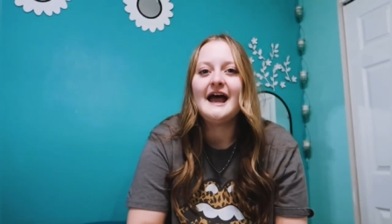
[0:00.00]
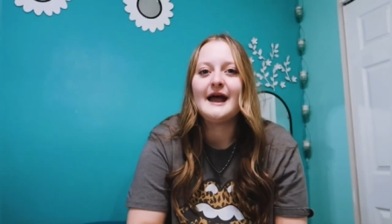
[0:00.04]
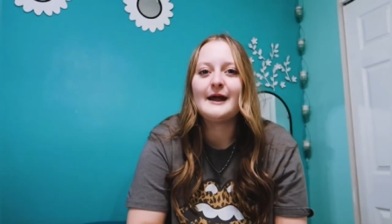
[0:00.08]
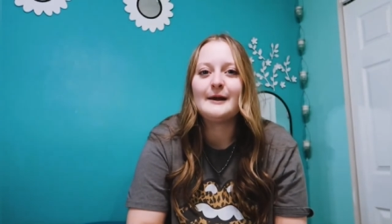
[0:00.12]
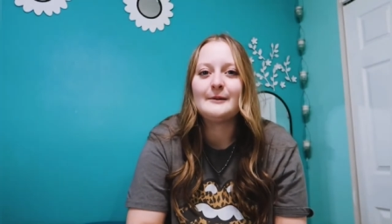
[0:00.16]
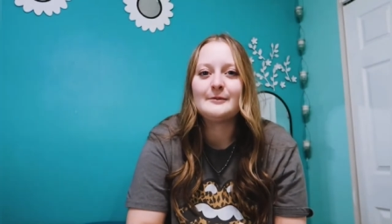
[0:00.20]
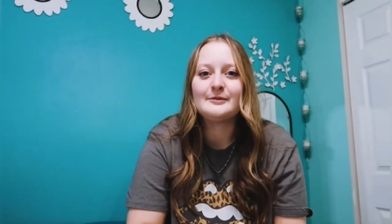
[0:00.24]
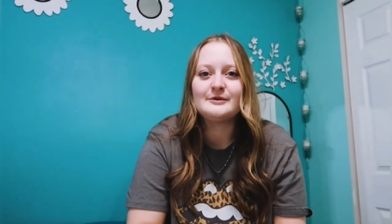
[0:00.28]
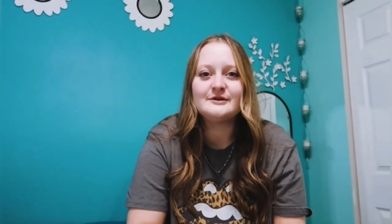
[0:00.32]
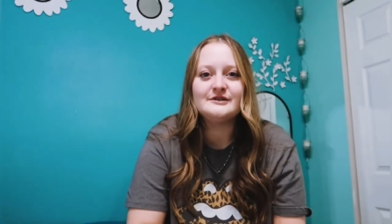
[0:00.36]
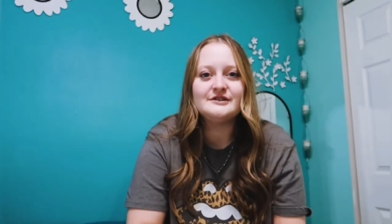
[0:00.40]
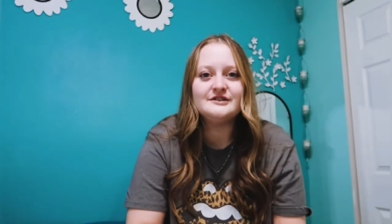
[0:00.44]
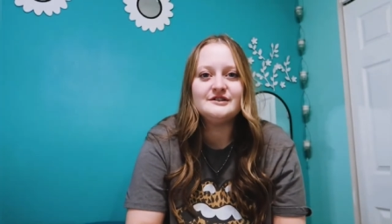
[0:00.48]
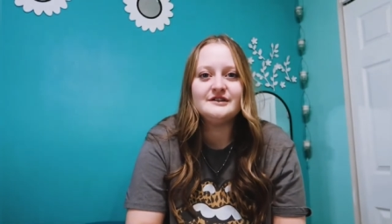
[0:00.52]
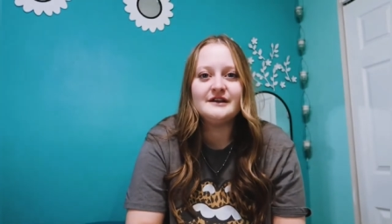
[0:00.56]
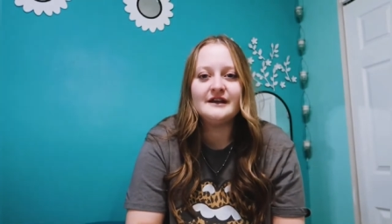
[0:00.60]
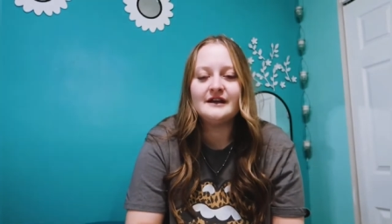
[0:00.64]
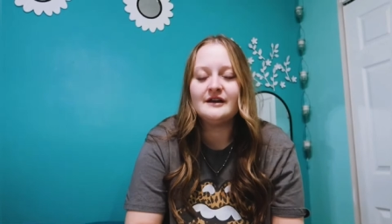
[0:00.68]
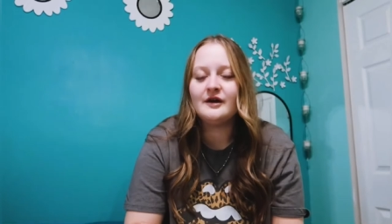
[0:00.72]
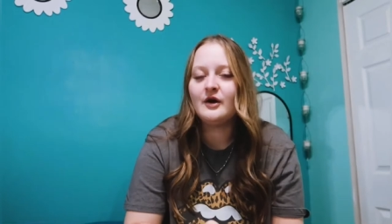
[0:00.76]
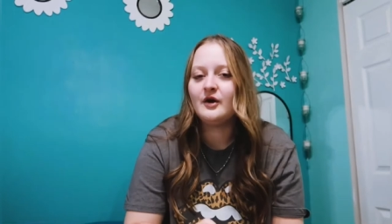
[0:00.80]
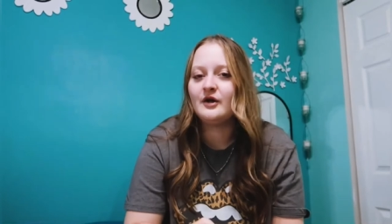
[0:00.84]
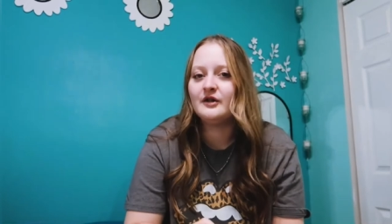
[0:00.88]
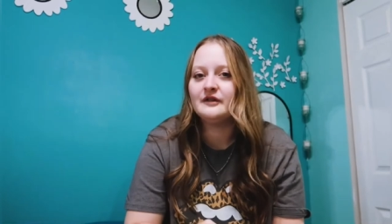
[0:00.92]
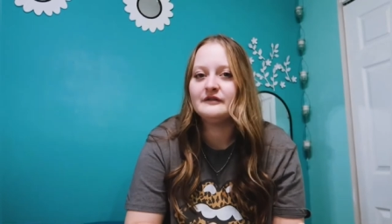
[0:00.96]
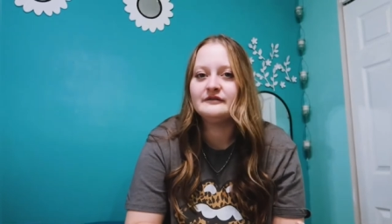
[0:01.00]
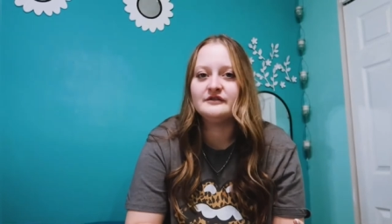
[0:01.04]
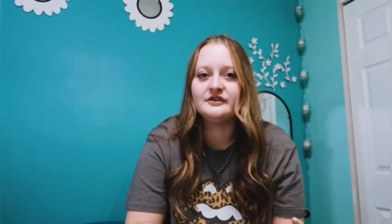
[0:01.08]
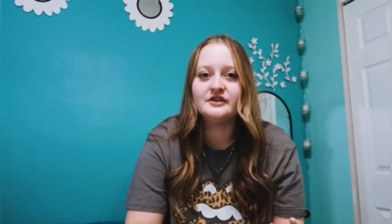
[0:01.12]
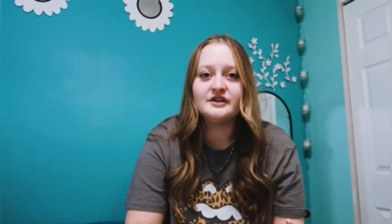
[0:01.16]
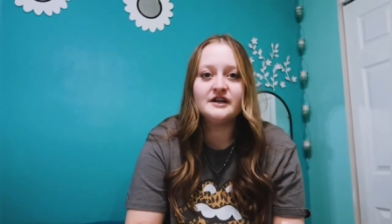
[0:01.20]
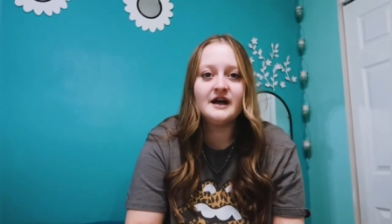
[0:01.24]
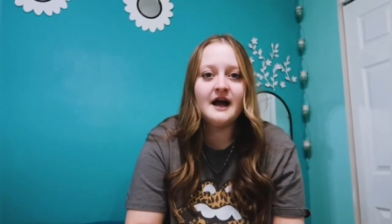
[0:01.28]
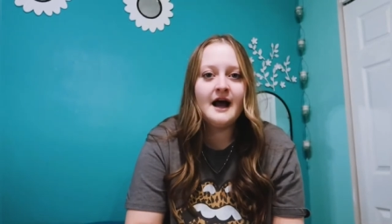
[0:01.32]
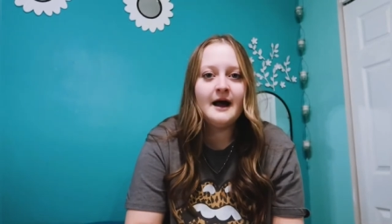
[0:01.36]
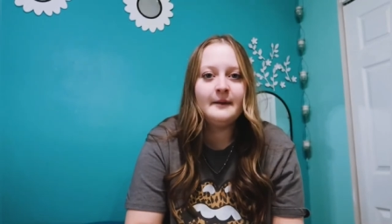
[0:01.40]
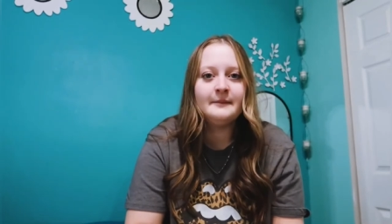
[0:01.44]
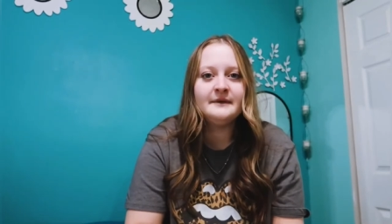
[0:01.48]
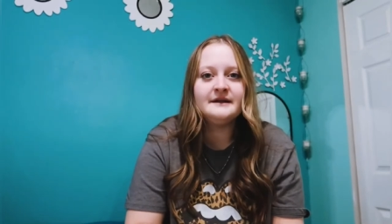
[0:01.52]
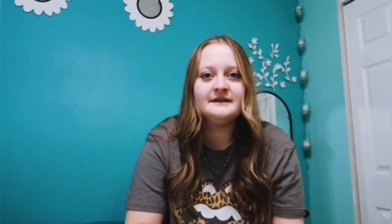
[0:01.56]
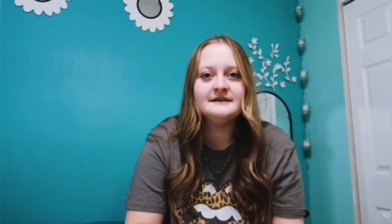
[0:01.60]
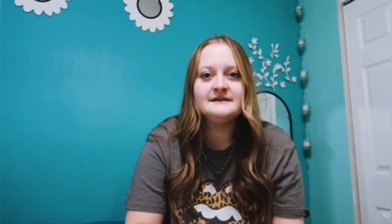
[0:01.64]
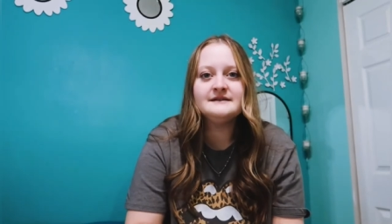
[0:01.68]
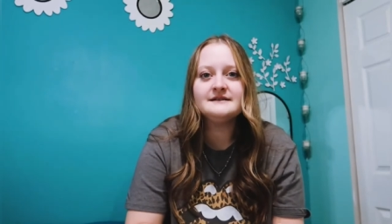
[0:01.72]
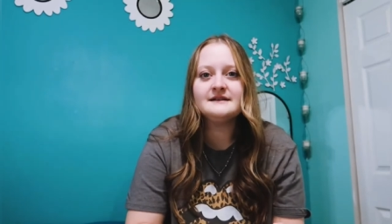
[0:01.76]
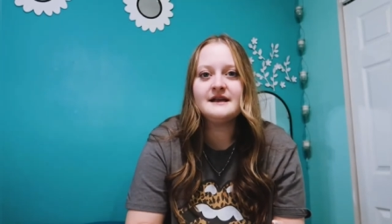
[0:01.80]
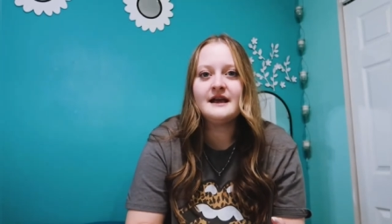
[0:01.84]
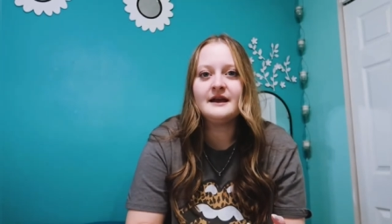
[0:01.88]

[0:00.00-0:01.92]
I appreciate all of your comments.